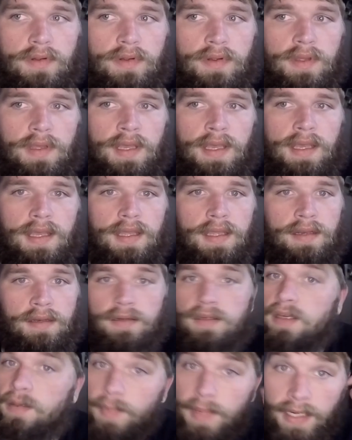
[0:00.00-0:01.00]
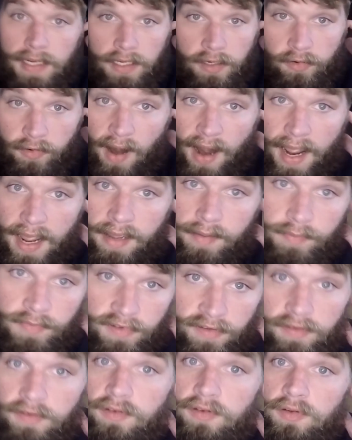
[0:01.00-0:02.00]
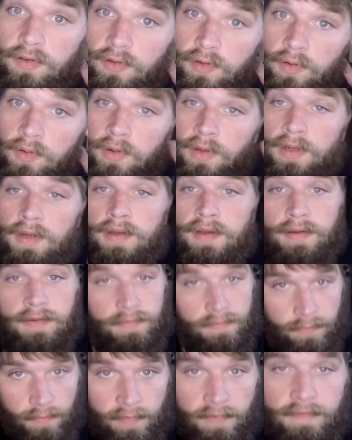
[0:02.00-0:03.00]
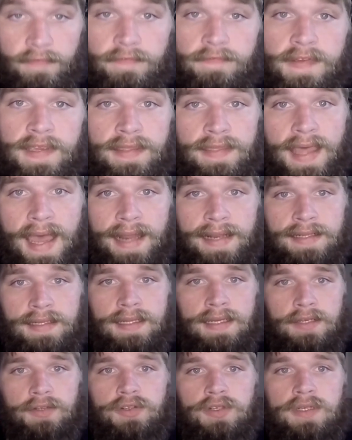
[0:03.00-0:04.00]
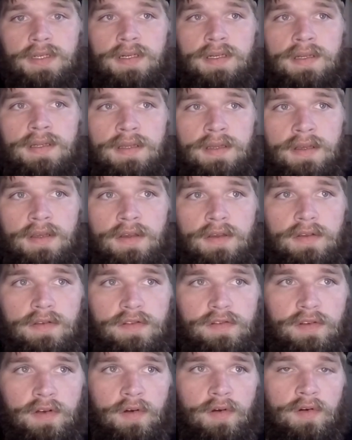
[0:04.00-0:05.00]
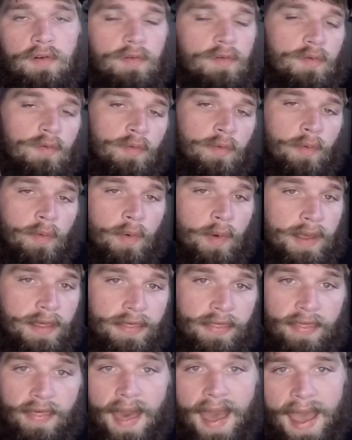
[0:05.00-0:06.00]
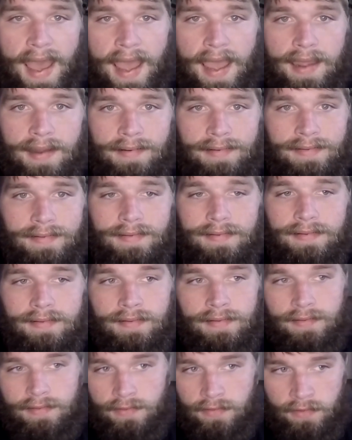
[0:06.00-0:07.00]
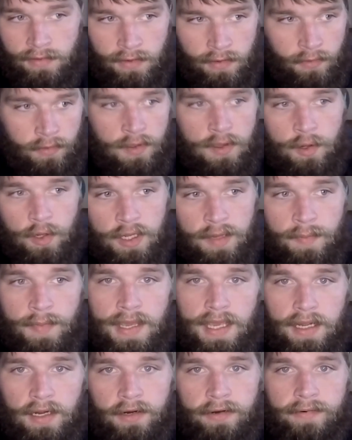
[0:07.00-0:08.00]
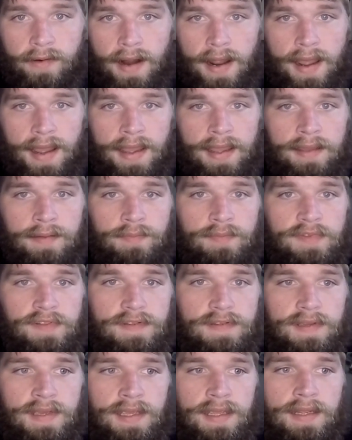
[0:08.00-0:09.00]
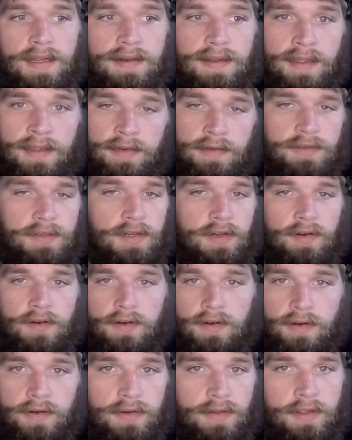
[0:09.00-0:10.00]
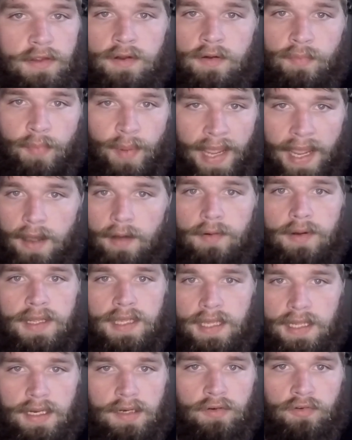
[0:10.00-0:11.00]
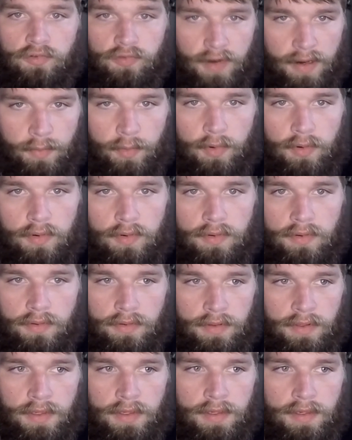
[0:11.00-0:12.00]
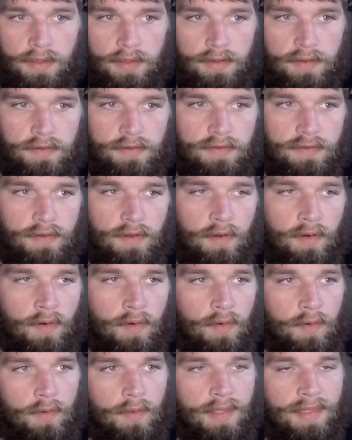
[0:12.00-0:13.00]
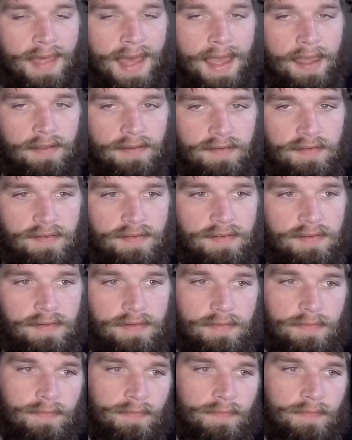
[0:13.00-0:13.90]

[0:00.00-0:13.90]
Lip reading: in committing crimes to feed that addiction. So with that, you commit crimes, and in turn, you're bound to get in trouble. So that's